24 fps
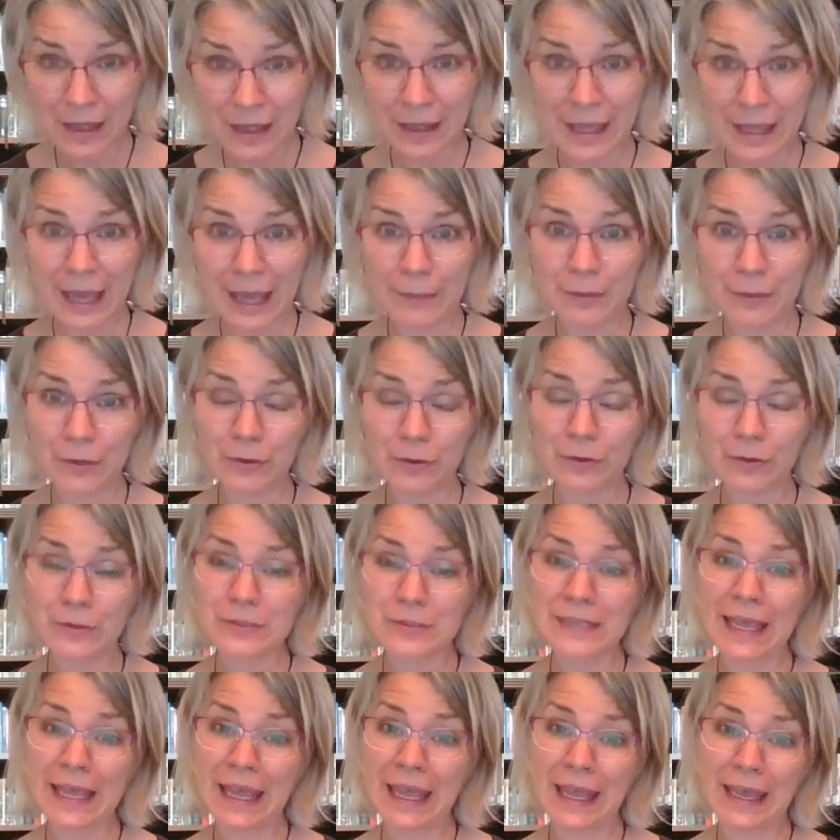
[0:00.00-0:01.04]

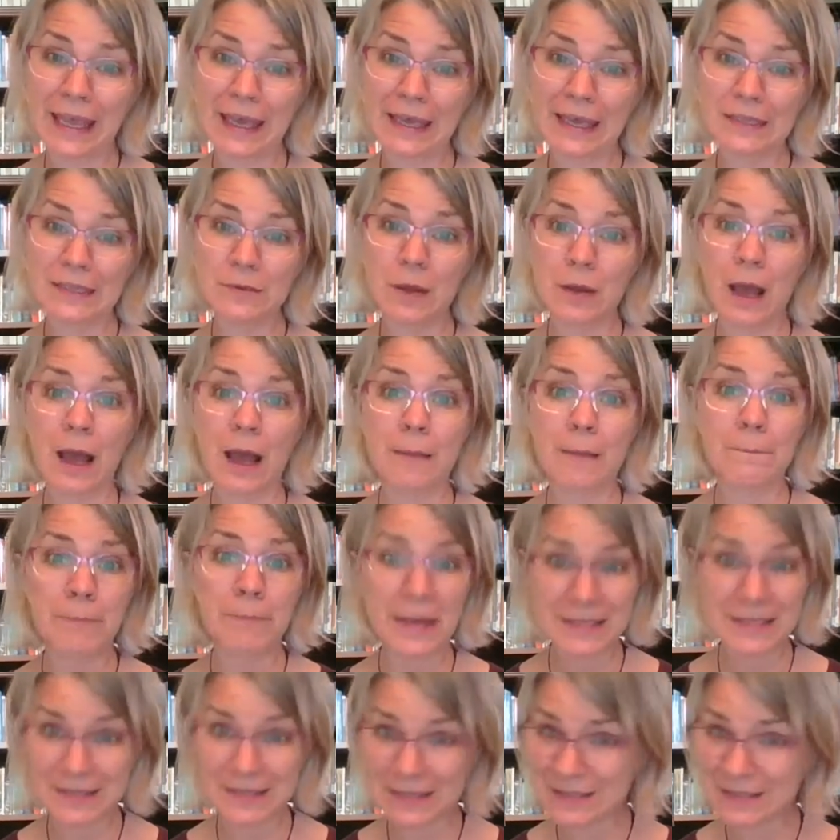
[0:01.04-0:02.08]
chemicals and
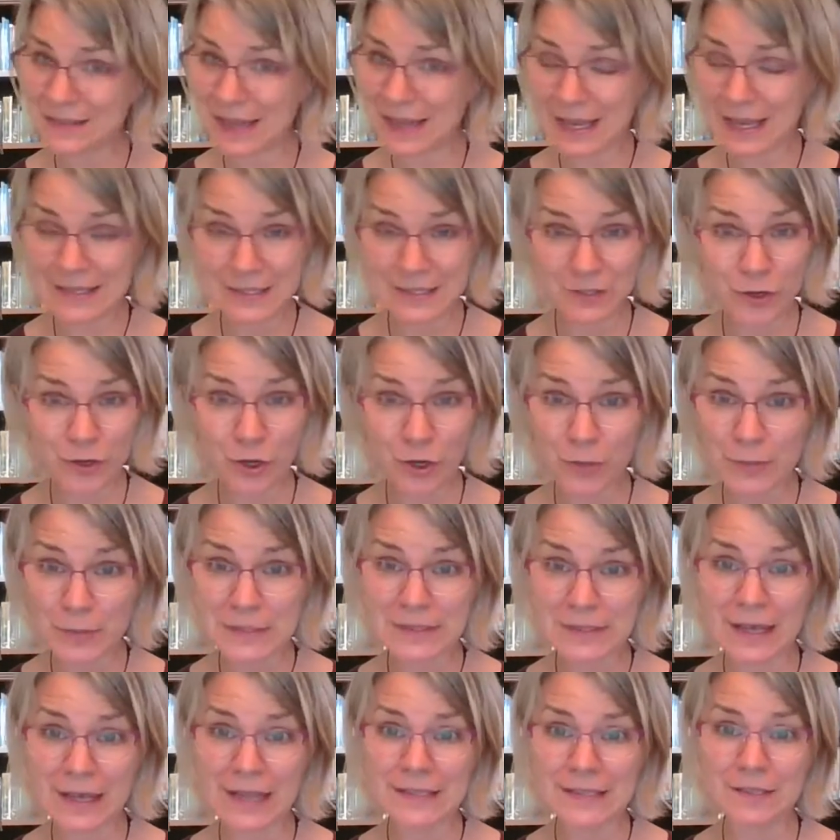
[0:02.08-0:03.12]
pesticides and
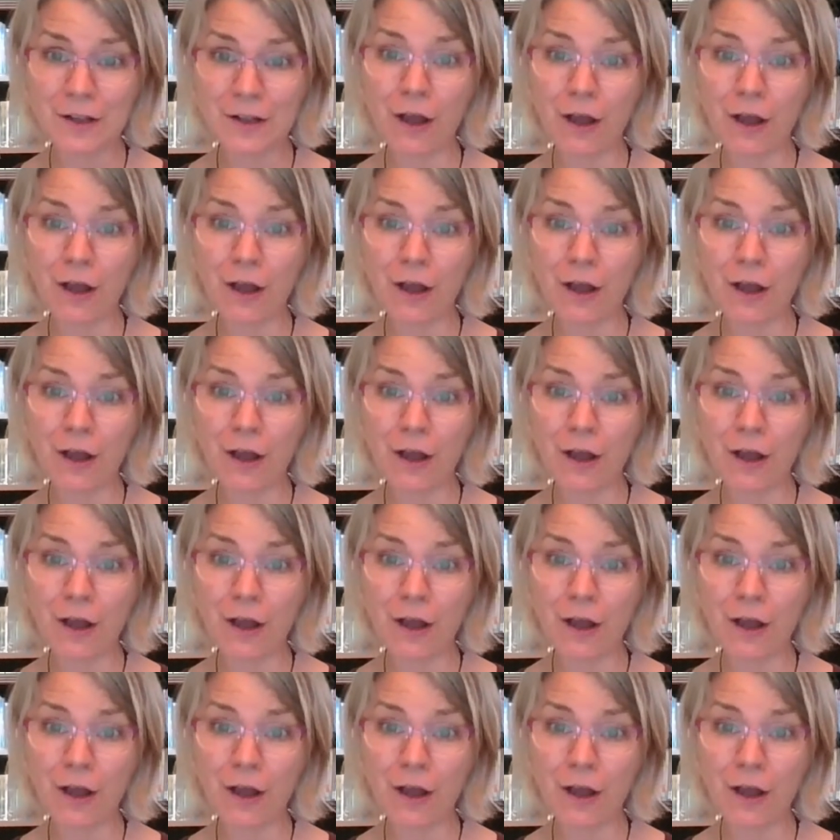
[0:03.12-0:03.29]
herbicides and